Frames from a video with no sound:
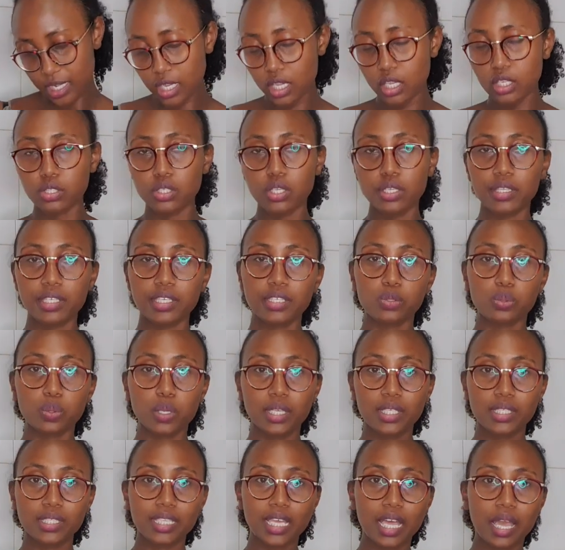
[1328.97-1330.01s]
So these
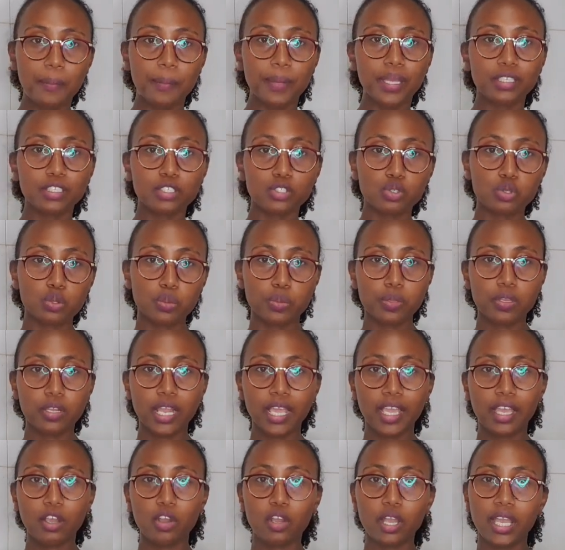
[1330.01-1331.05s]
ones are meant to be
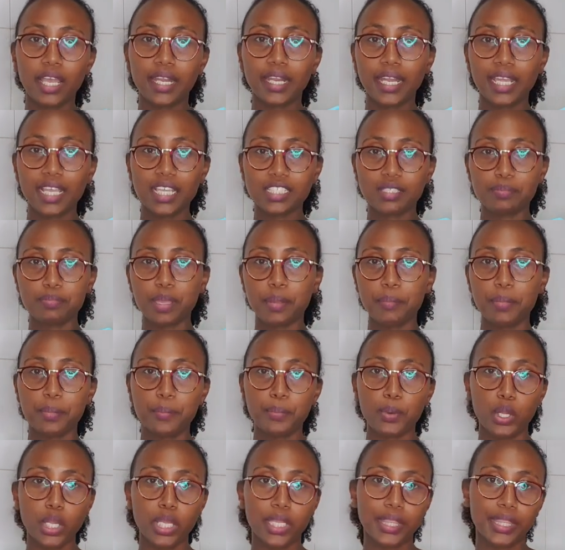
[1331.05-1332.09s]
like organized baby
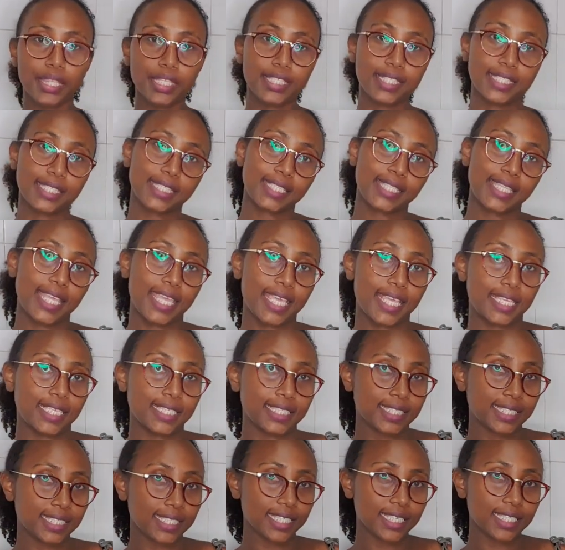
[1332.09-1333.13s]
boys things.
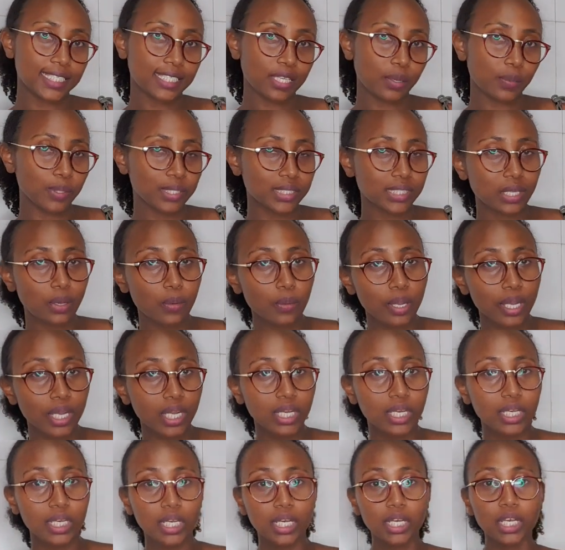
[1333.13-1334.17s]
Sawa.
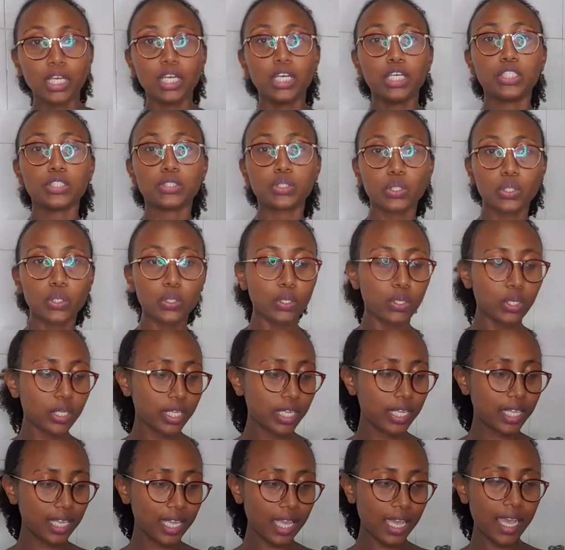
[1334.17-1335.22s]
So
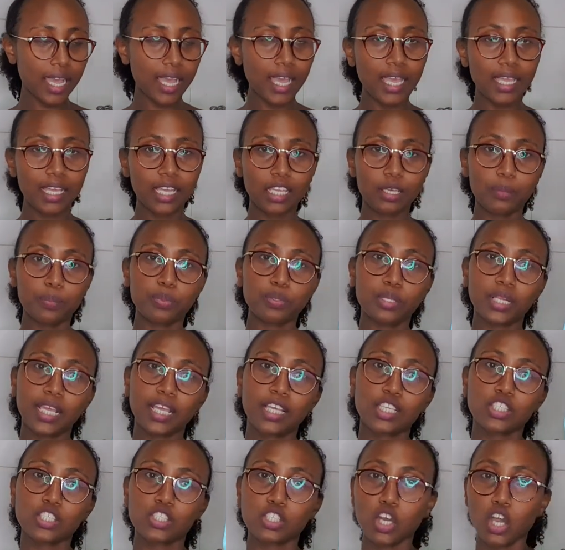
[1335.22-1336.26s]
here I can put like
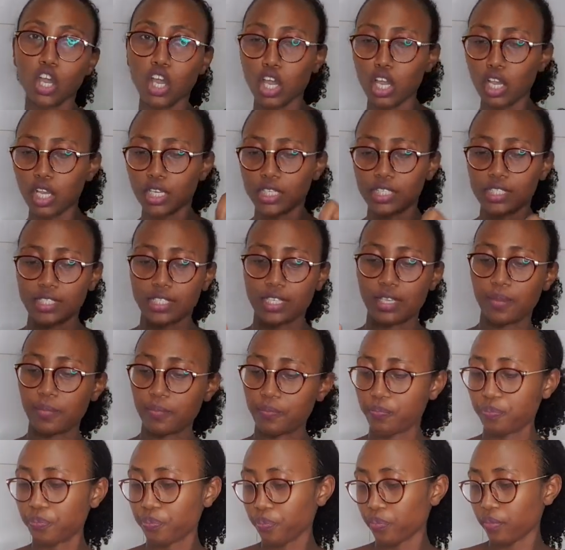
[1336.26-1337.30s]
socks,
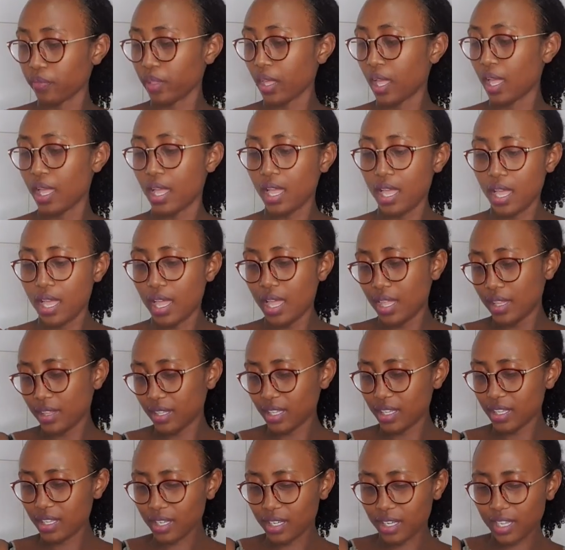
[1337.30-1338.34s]
and
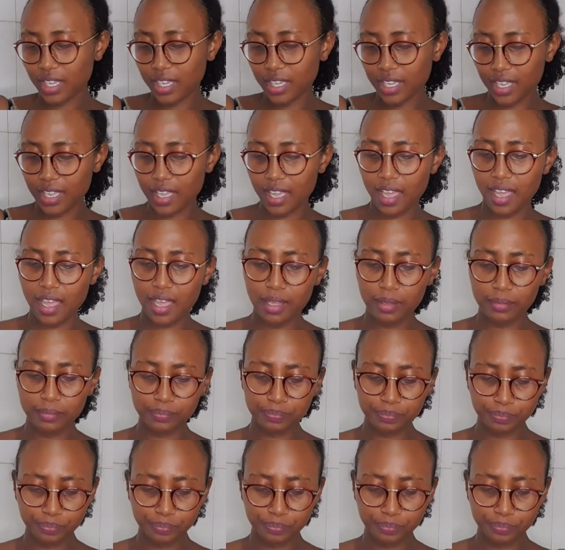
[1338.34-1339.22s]
then here